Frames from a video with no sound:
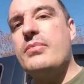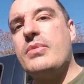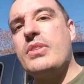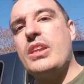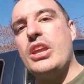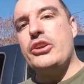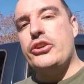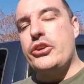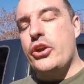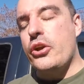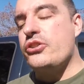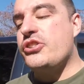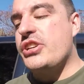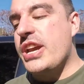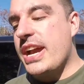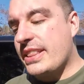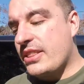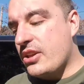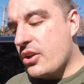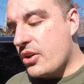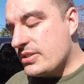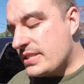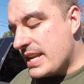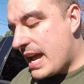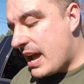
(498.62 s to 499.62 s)
Go check
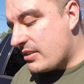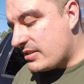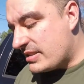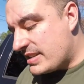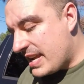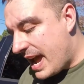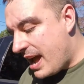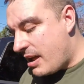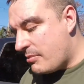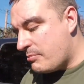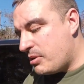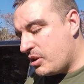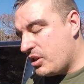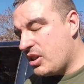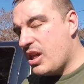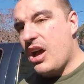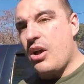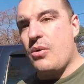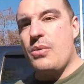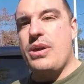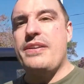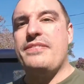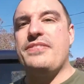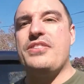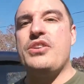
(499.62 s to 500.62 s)
those out down
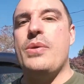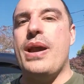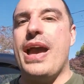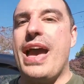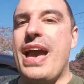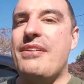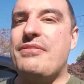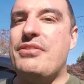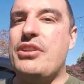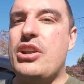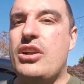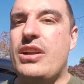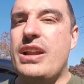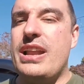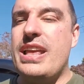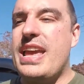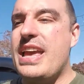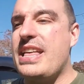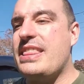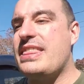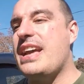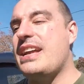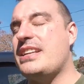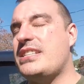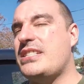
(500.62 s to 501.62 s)
below. If you haven't already,
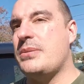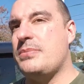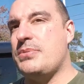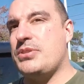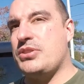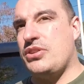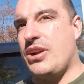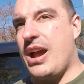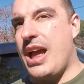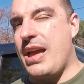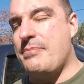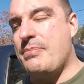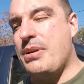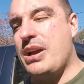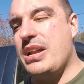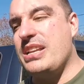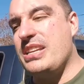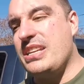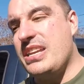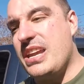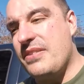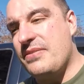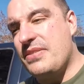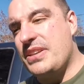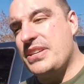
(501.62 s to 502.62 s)
hit that subscribe button,
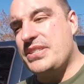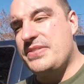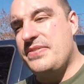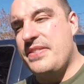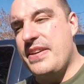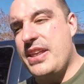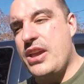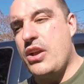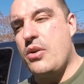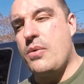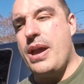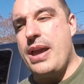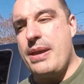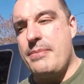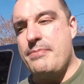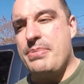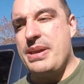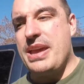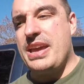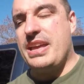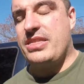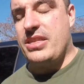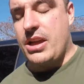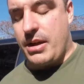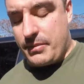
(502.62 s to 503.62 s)
give this video a
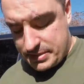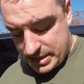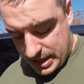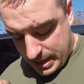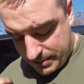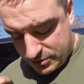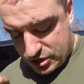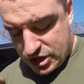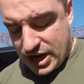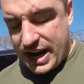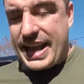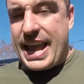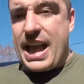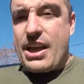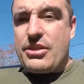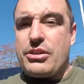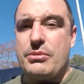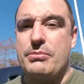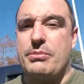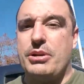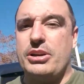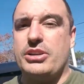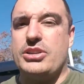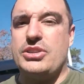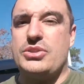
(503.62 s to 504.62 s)
big thumbs up, check out the
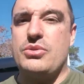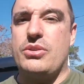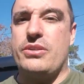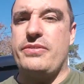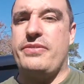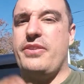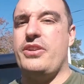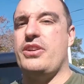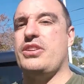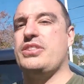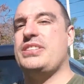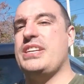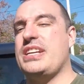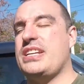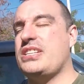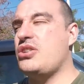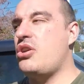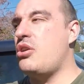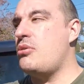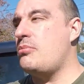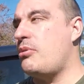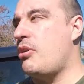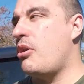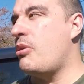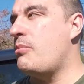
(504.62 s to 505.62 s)
merch store for your
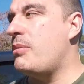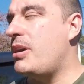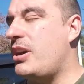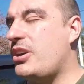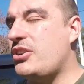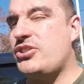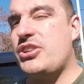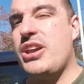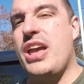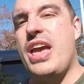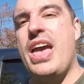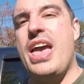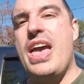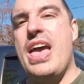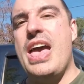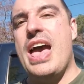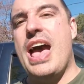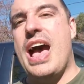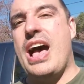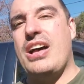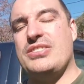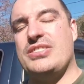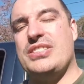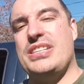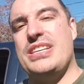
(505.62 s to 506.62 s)
6.0 Bro merch.
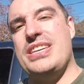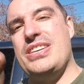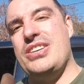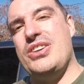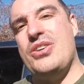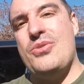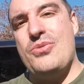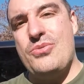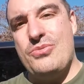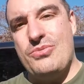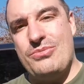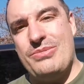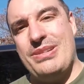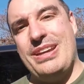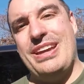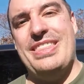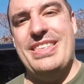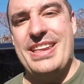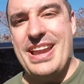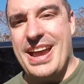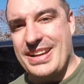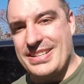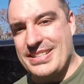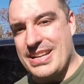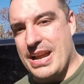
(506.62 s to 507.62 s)
I'll see you in the
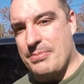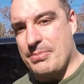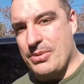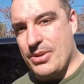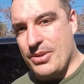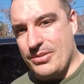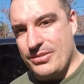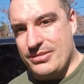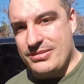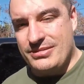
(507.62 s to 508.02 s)
next upload.